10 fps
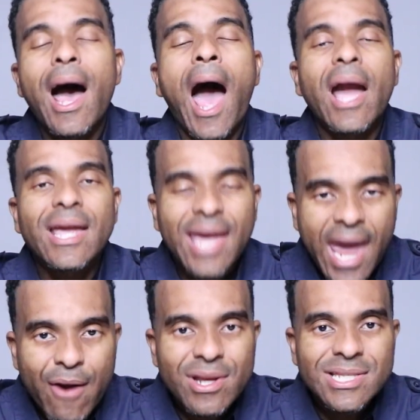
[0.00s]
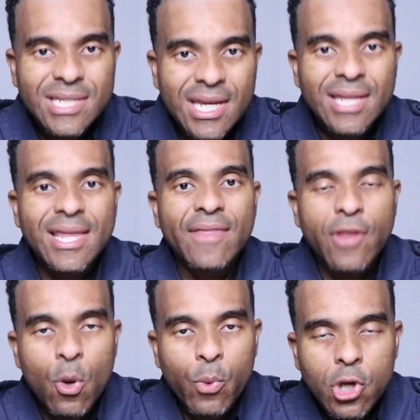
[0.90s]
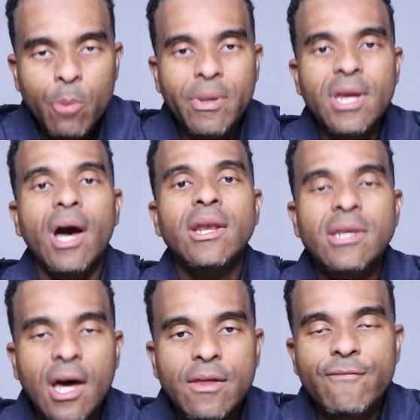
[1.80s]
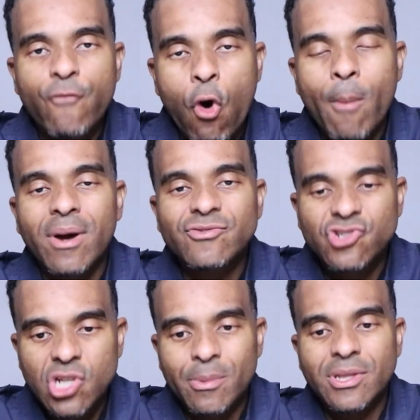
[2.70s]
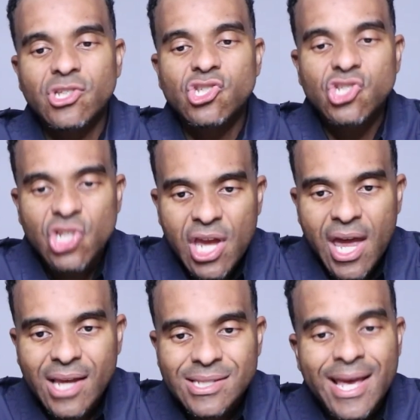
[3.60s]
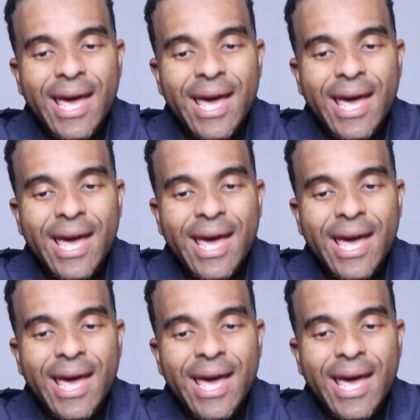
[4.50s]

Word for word: I guarantee that there will be another form of stimulus checks.